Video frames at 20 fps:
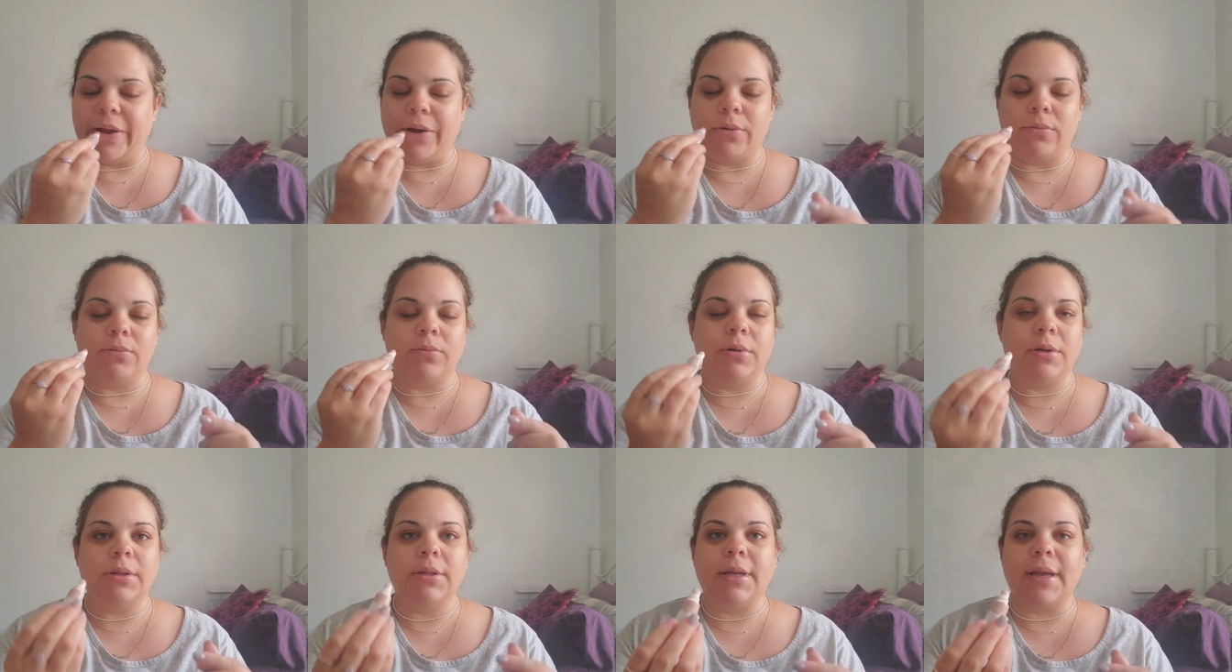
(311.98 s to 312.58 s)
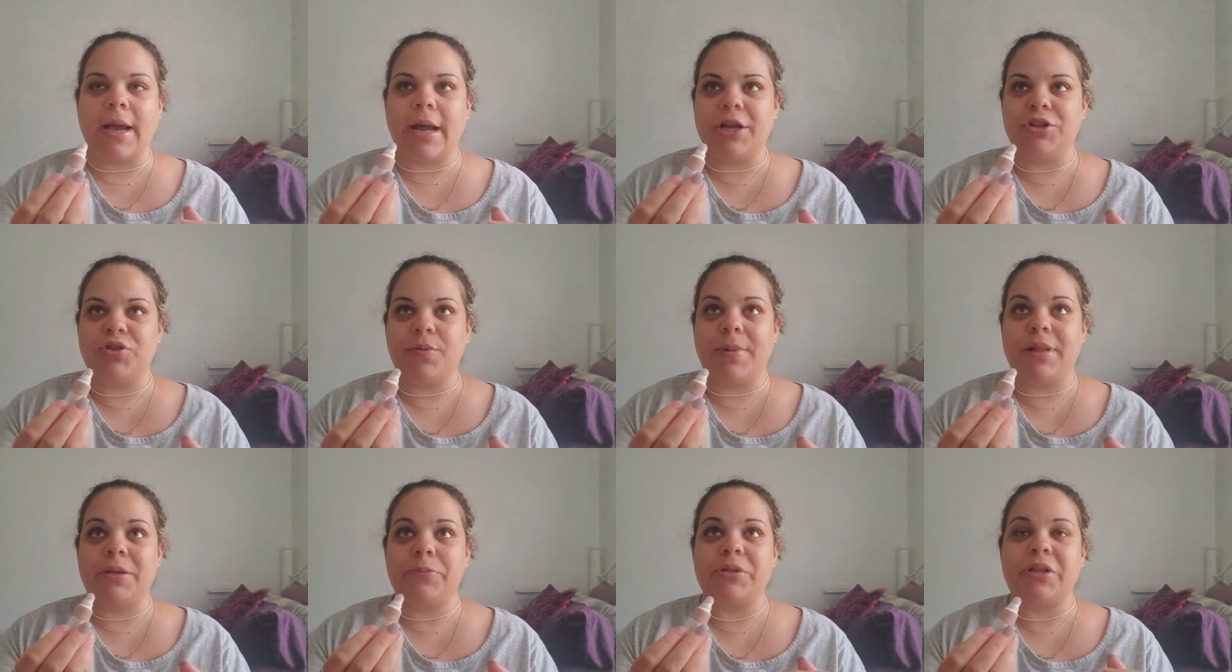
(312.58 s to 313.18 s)
really hydrate
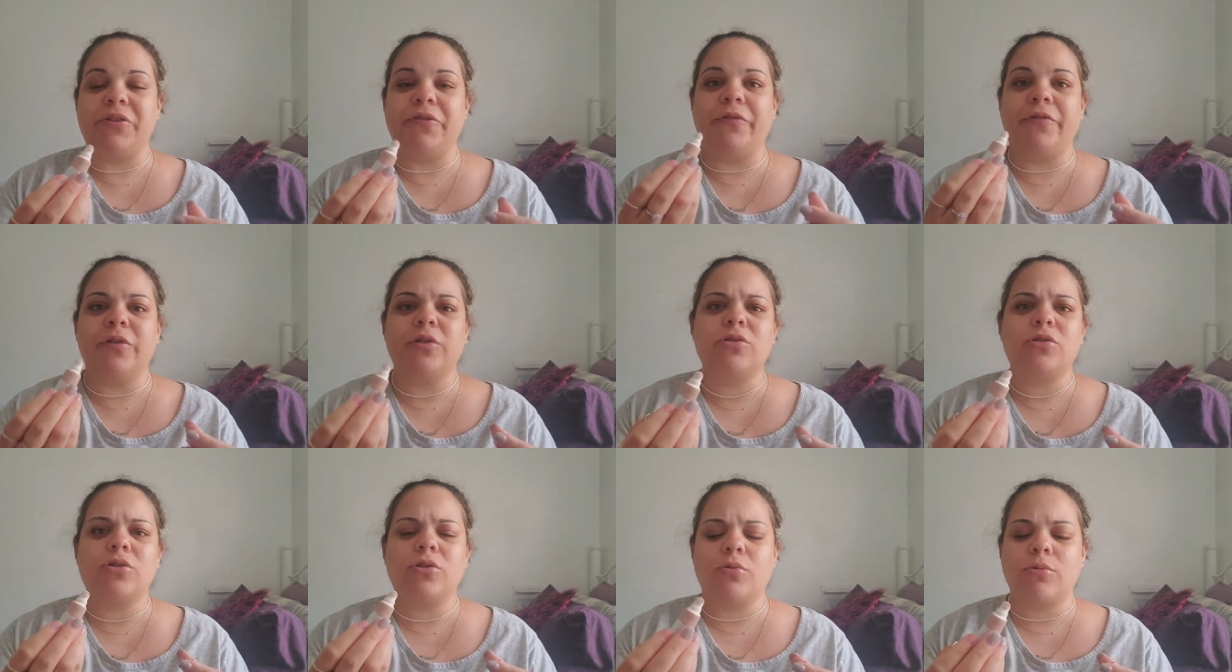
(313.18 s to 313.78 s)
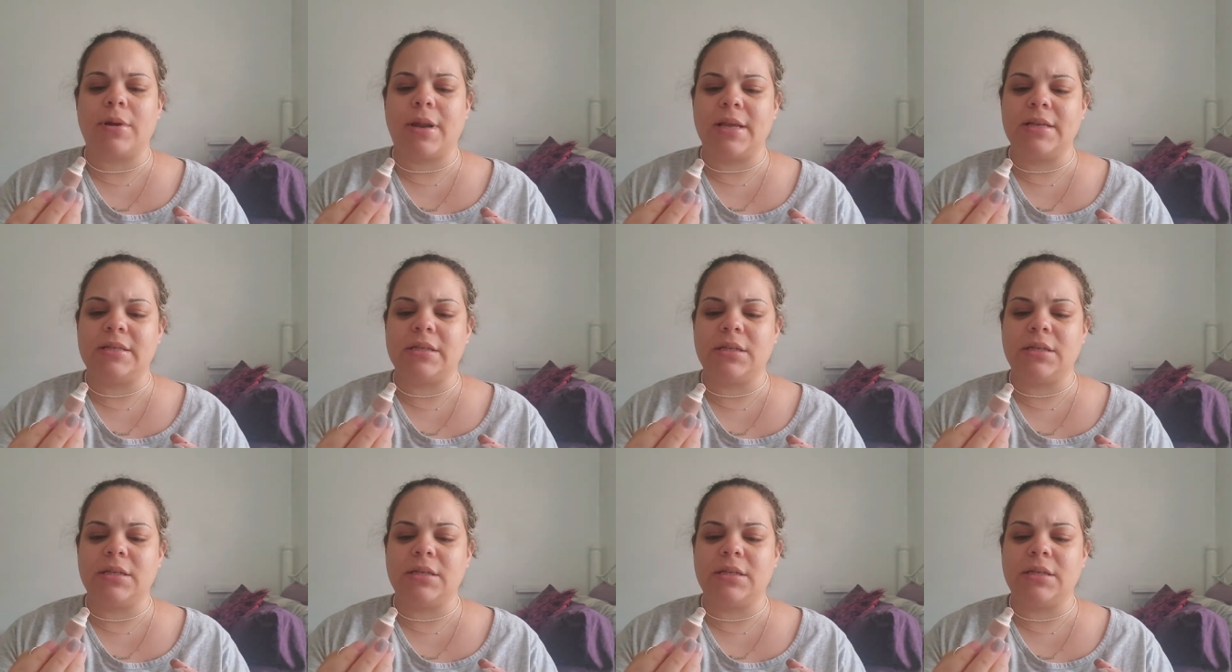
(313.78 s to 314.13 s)
my lips, and it feels so nice.